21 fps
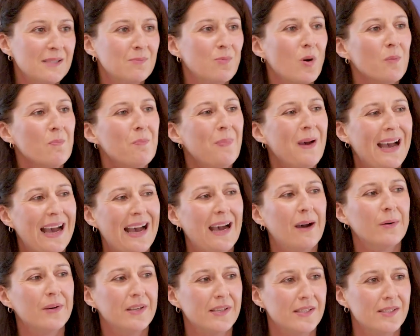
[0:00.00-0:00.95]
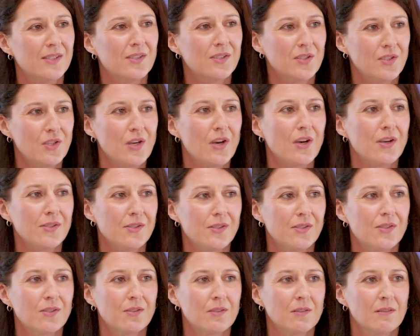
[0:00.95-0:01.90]
is what powers
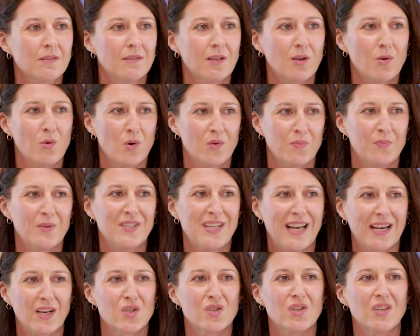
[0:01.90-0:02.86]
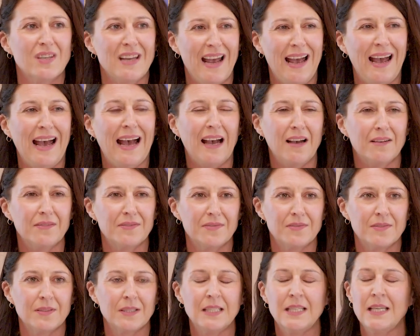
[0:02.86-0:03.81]
does the Court of Protection have?
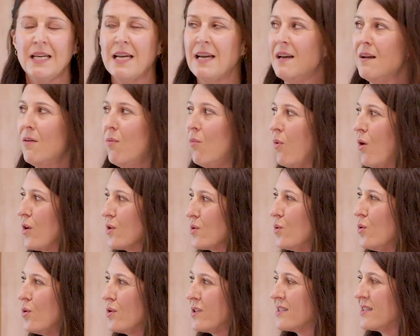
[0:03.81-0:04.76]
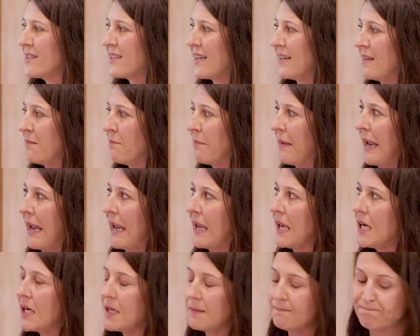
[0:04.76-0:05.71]
What orders can it
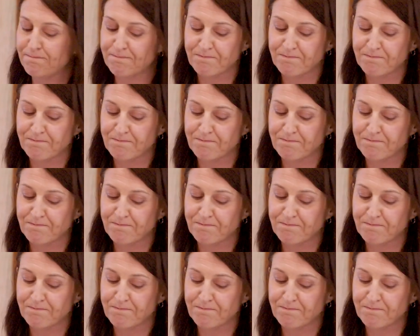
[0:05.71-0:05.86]
make?